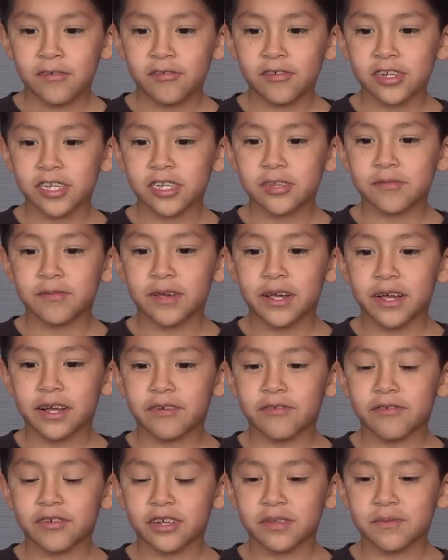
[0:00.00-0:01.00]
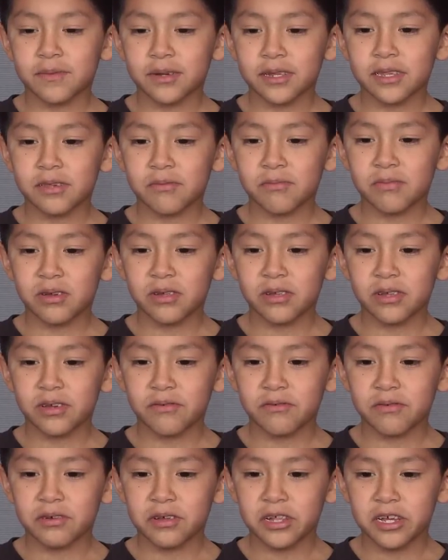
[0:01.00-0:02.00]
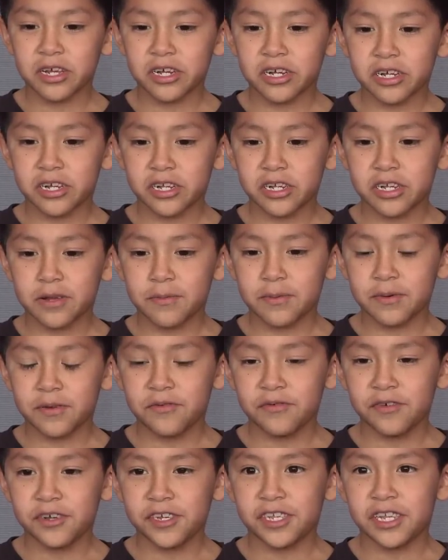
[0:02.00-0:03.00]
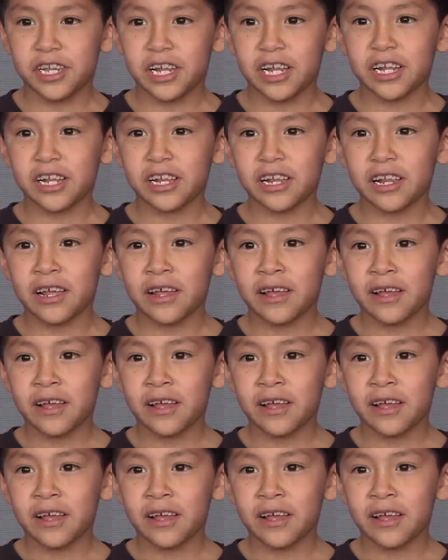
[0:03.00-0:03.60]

Respect, responsibility, relationship, and reasoning